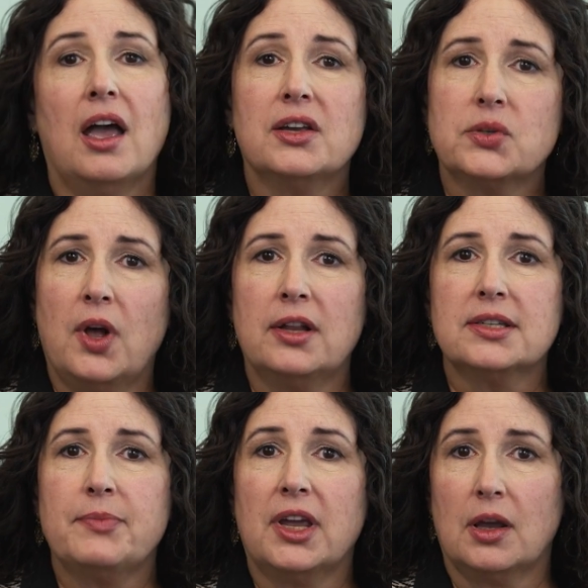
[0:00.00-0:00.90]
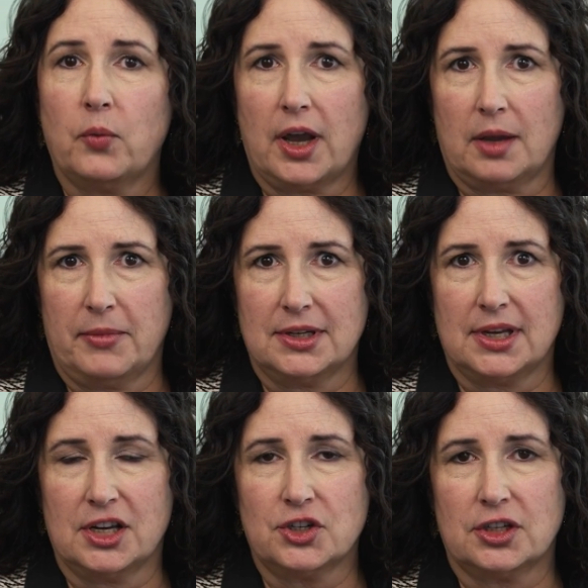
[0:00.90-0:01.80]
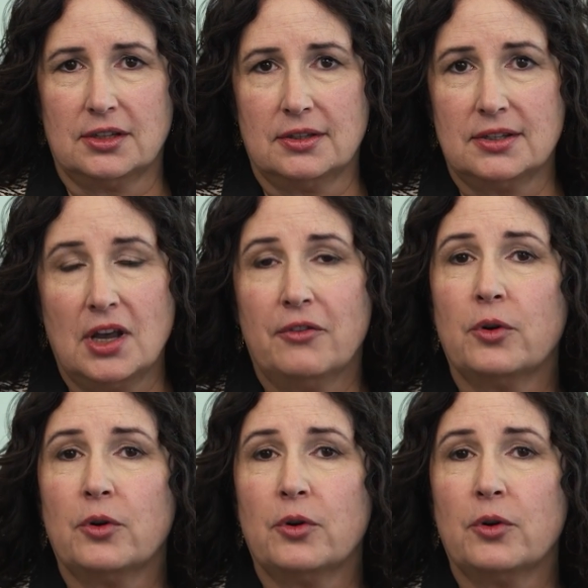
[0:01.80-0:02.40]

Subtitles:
as well as making recommendations